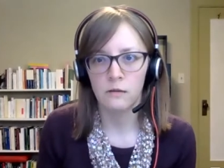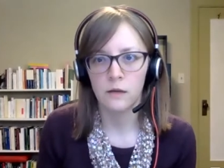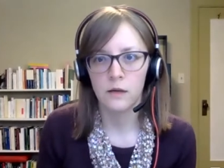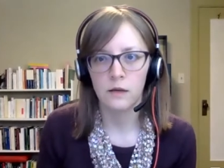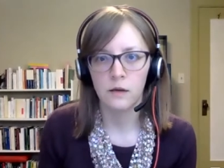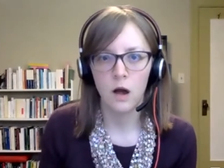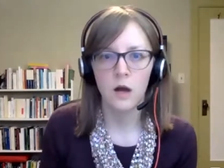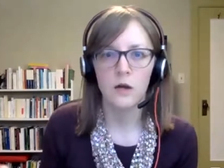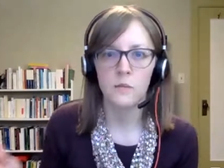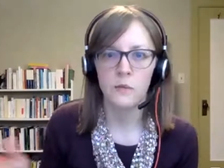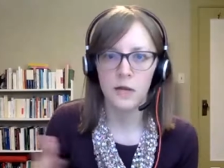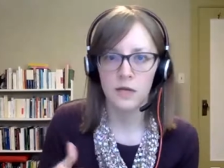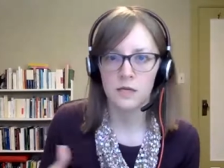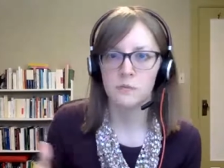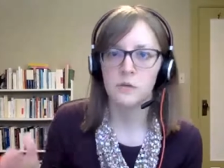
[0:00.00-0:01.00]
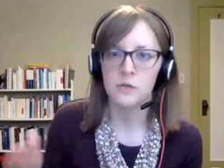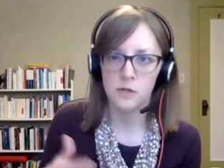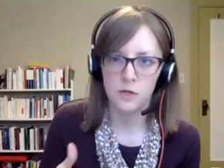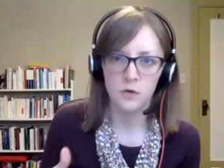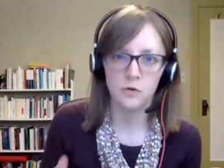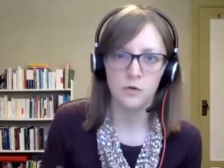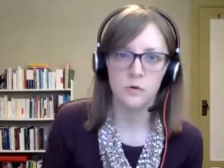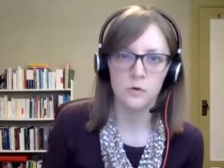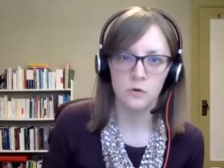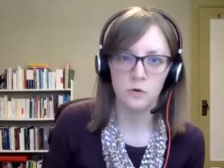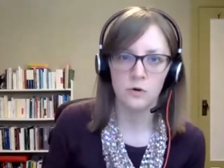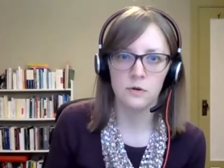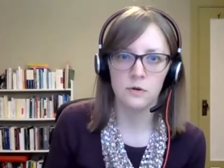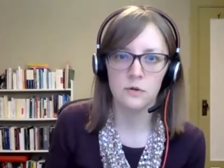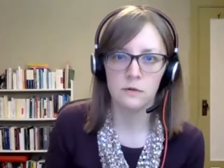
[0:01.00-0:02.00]
the economy has been skewed
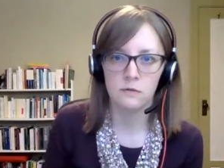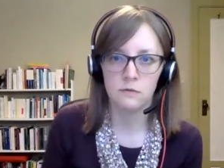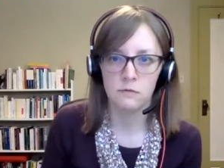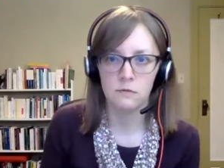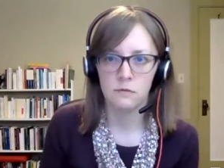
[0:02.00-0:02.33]
towards